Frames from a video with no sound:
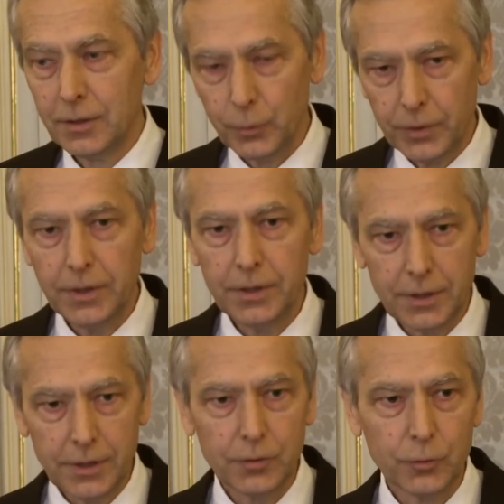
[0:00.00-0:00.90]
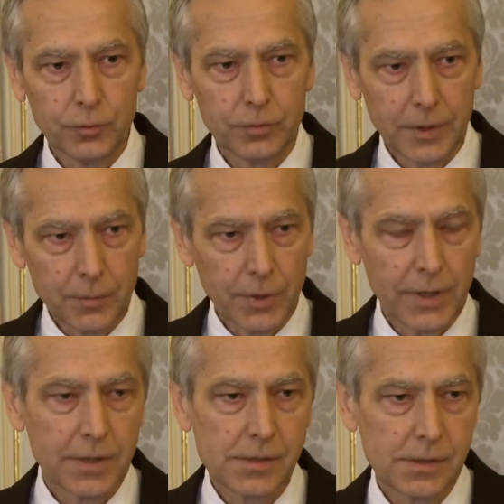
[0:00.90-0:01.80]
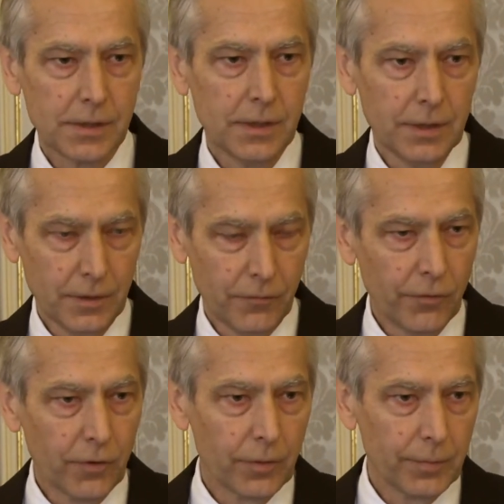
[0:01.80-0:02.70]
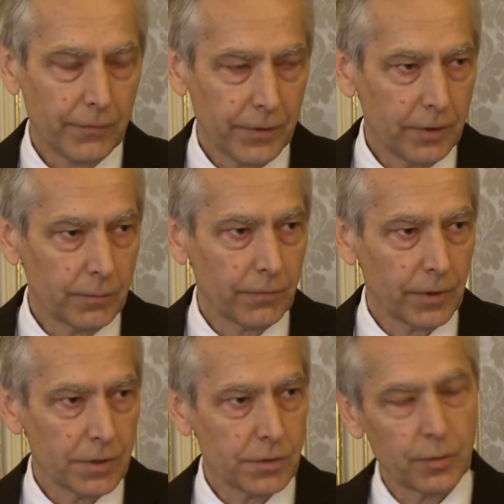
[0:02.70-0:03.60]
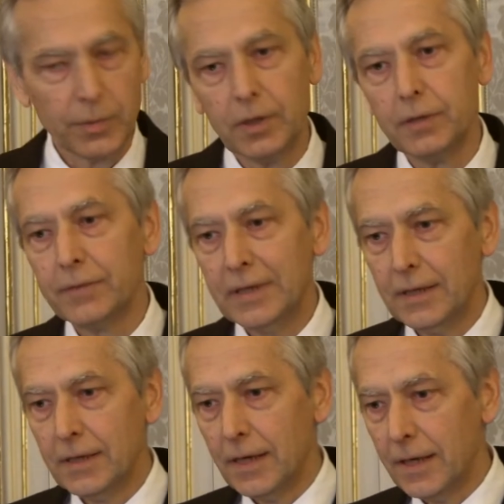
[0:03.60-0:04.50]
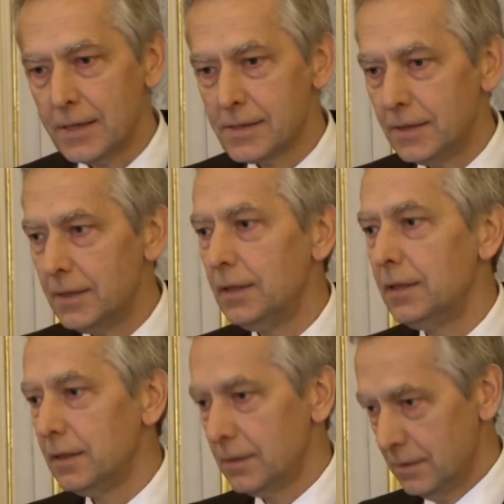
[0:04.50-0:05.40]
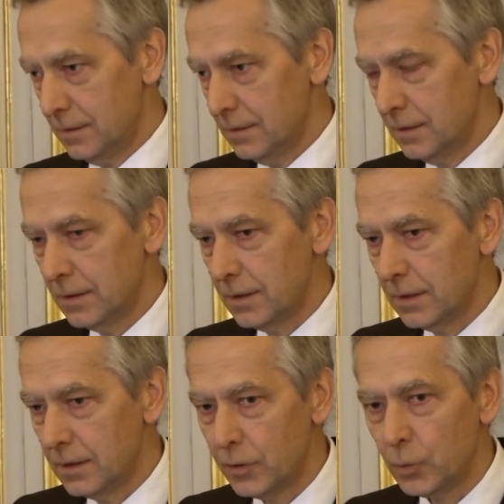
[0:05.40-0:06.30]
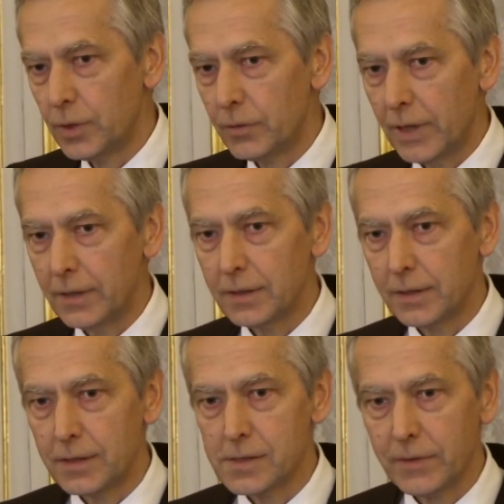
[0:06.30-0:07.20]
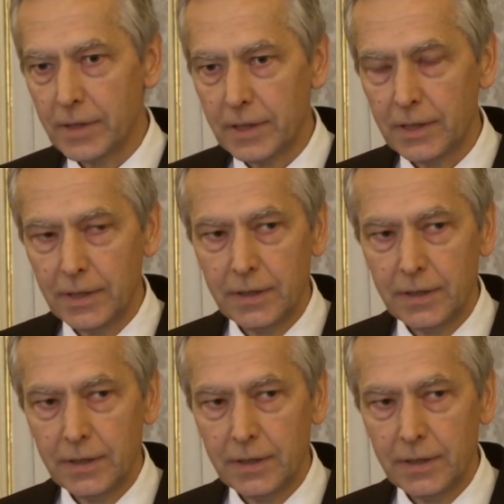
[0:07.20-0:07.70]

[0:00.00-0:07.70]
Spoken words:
We need to embrace for freedom of religion or belief as the human right, as very